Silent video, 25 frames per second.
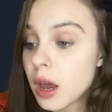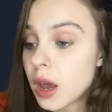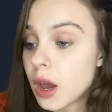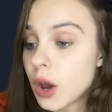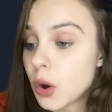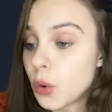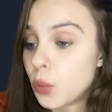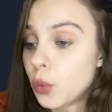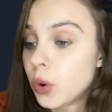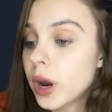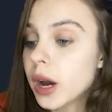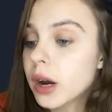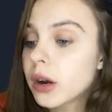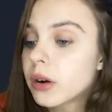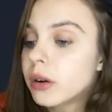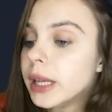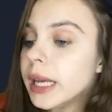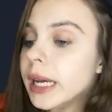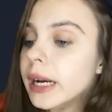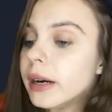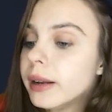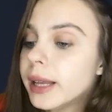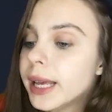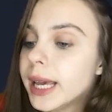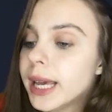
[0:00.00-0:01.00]
We are
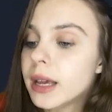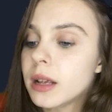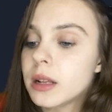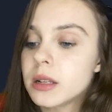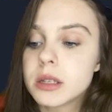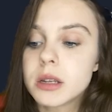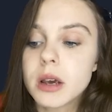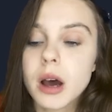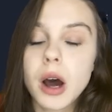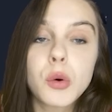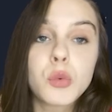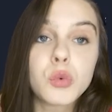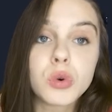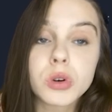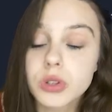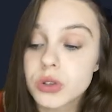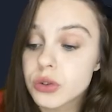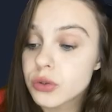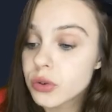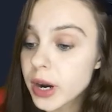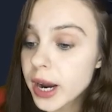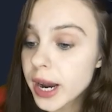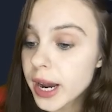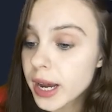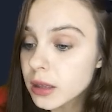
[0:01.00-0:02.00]
clearly in downward
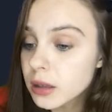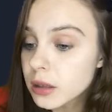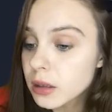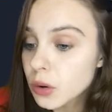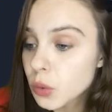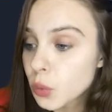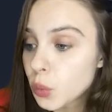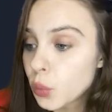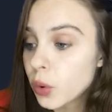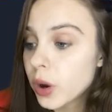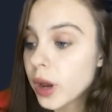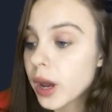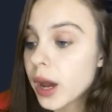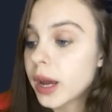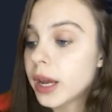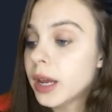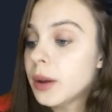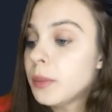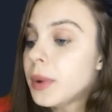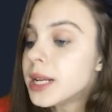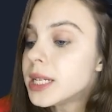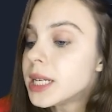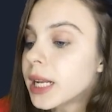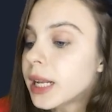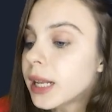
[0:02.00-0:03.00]
trend. We are
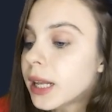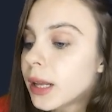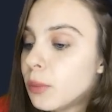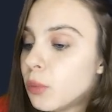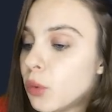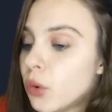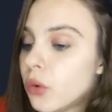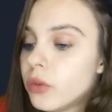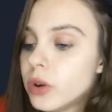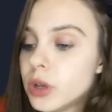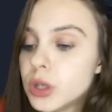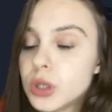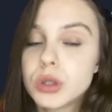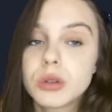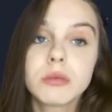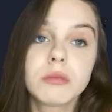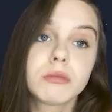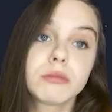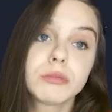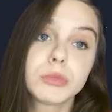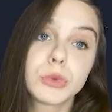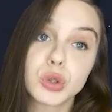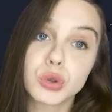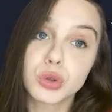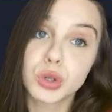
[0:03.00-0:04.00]
immediately moving
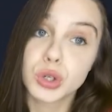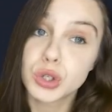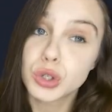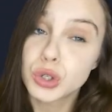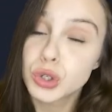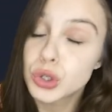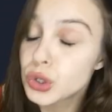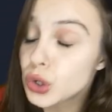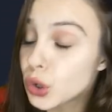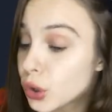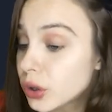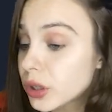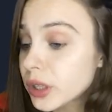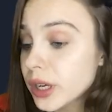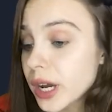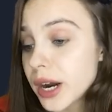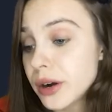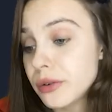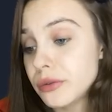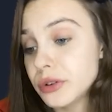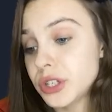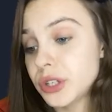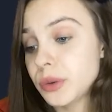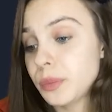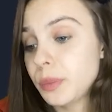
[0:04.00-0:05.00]
to the third
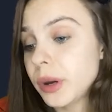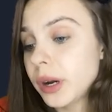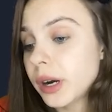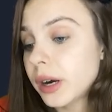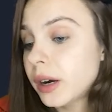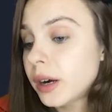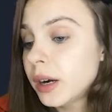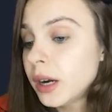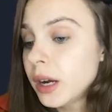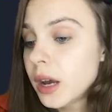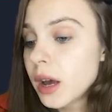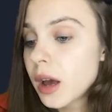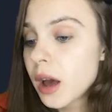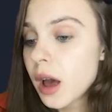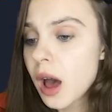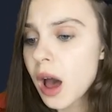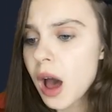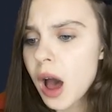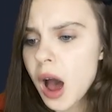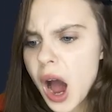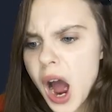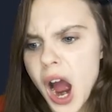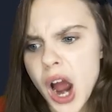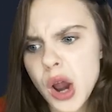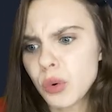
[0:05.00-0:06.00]
currency pair.
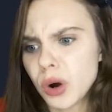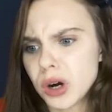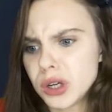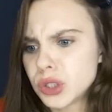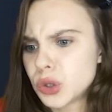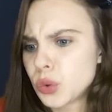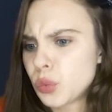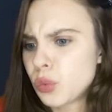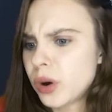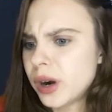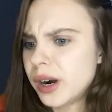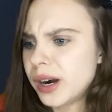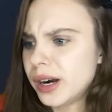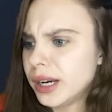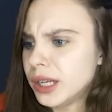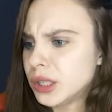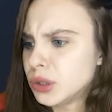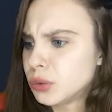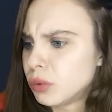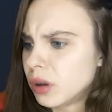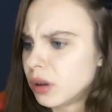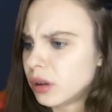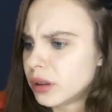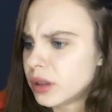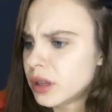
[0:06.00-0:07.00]
I wonder where it
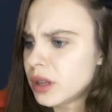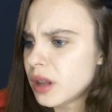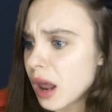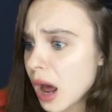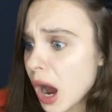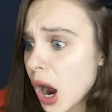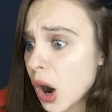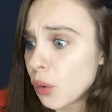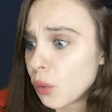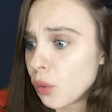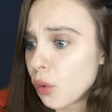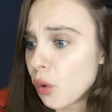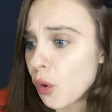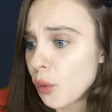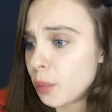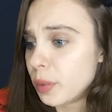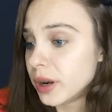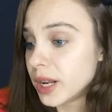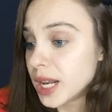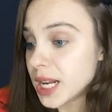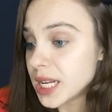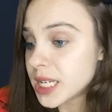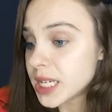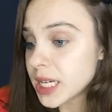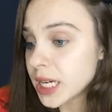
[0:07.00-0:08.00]
will now
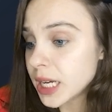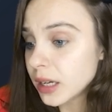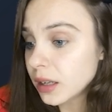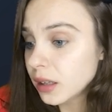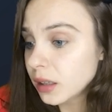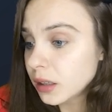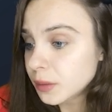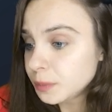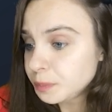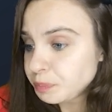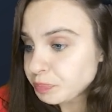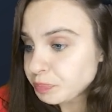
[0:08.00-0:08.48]
open a deal.